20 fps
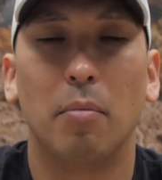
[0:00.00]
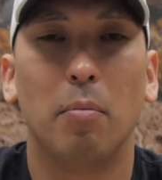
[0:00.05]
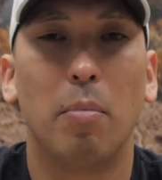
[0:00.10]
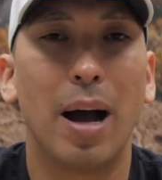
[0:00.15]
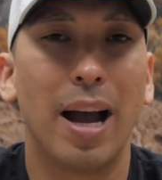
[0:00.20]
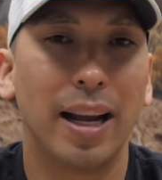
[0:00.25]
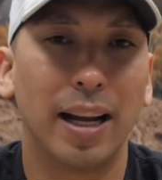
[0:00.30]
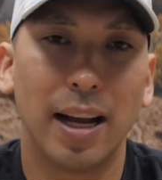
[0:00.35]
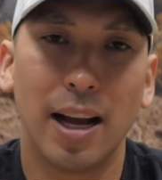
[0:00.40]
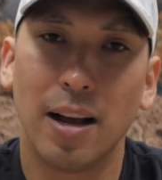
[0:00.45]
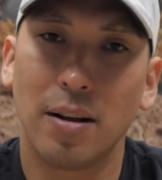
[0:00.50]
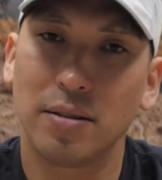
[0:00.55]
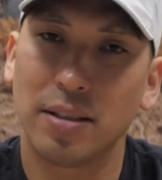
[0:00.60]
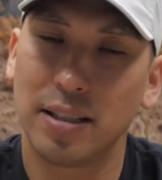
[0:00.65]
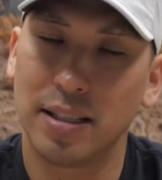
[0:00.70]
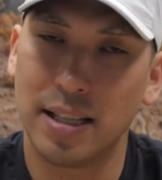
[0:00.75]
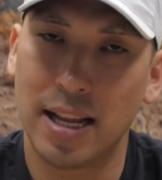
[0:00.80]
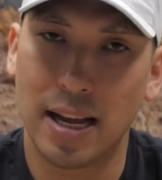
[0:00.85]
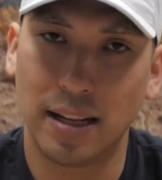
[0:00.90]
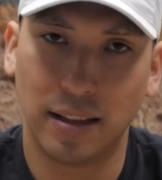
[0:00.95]
Buying a house
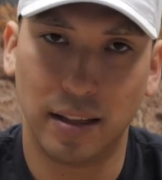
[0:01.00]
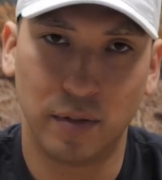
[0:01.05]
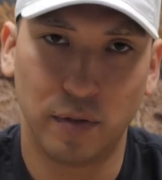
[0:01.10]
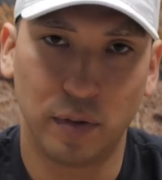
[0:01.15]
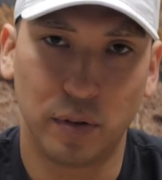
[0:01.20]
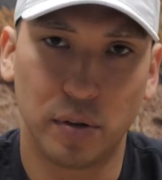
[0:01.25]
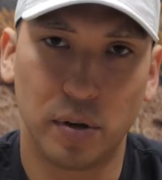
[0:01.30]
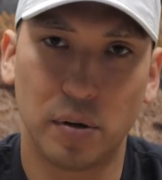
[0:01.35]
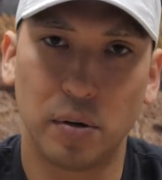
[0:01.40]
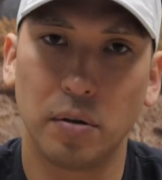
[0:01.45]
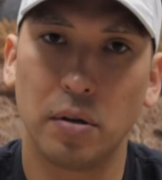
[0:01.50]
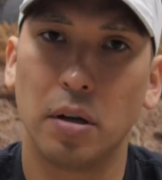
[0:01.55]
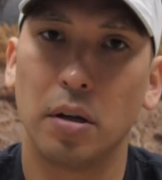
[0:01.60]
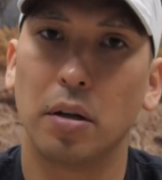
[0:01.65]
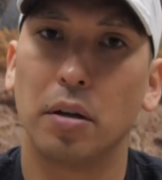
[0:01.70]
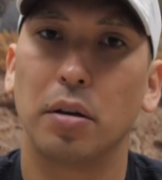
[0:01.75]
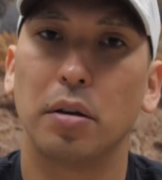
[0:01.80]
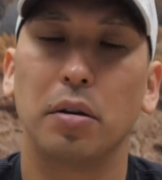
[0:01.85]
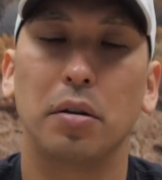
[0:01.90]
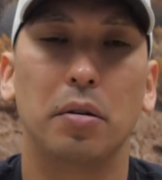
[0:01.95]
is not difficult.
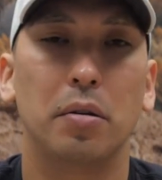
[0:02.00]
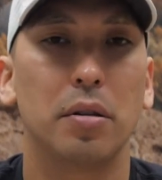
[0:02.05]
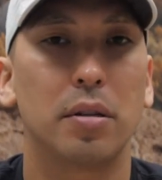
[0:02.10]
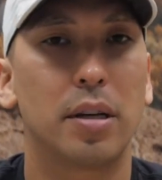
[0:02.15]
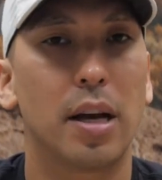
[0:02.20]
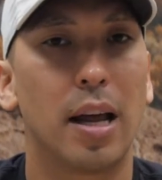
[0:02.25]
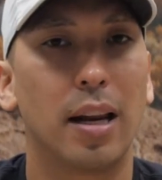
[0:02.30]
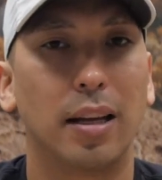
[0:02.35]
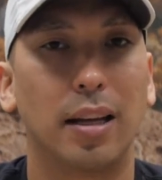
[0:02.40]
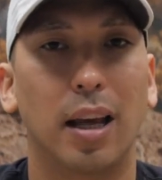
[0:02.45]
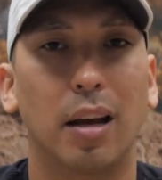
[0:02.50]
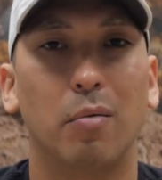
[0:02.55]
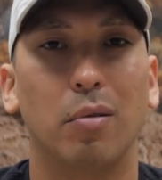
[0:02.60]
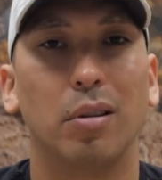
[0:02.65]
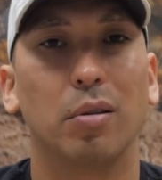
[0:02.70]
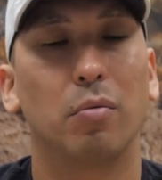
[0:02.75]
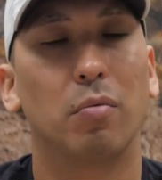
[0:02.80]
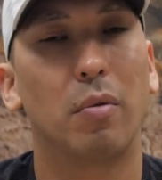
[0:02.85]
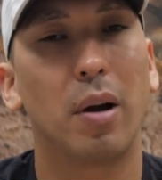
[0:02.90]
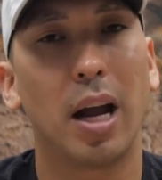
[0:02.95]
You just got to get
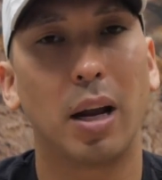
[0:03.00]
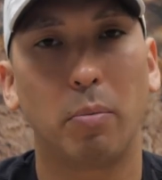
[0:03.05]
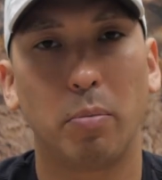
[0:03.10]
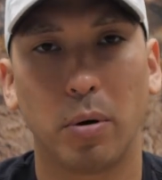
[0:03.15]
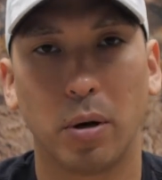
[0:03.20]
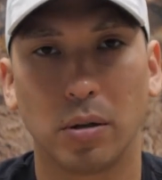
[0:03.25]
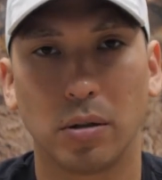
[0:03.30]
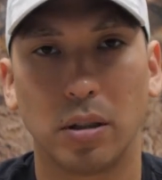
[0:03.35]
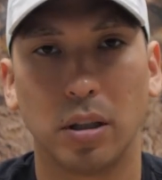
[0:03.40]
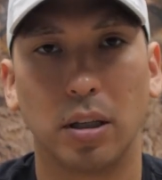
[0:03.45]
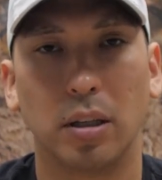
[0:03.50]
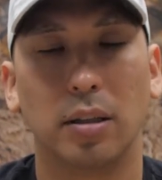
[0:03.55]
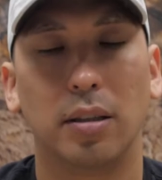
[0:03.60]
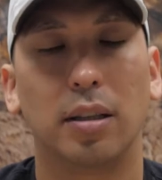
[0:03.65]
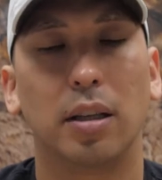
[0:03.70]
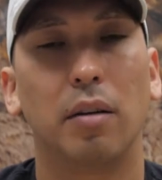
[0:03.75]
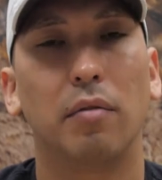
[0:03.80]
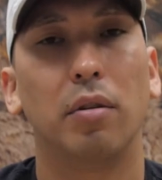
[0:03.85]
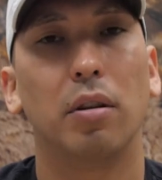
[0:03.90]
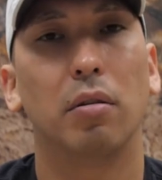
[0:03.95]
with the right person
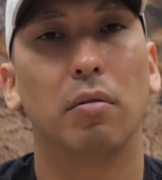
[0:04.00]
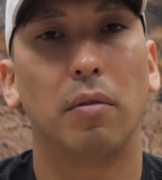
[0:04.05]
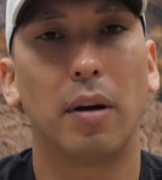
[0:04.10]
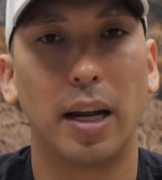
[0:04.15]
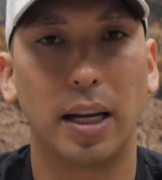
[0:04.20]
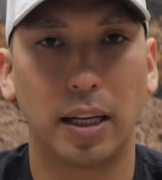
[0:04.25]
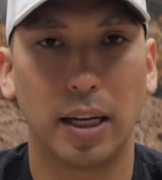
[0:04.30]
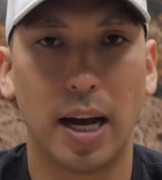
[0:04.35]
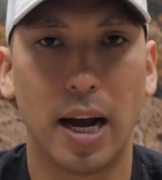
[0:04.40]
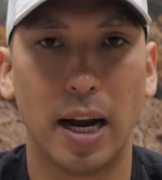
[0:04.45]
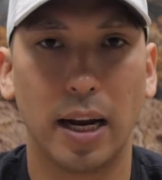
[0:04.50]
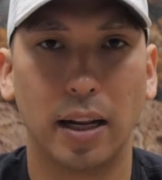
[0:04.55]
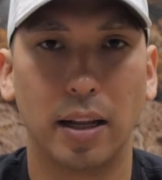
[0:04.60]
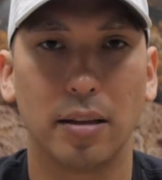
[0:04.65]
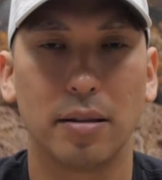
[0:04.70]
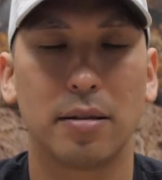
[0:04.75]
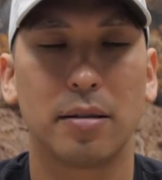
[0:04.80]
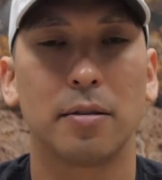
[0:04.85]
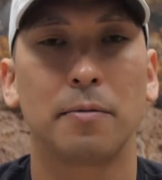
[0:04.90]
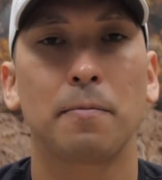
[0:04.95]
to give you the right
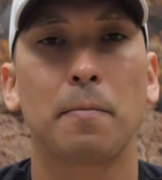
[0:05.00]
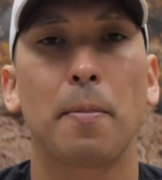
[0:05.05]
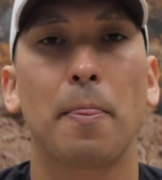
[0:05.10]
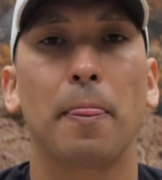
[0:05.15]
guidance.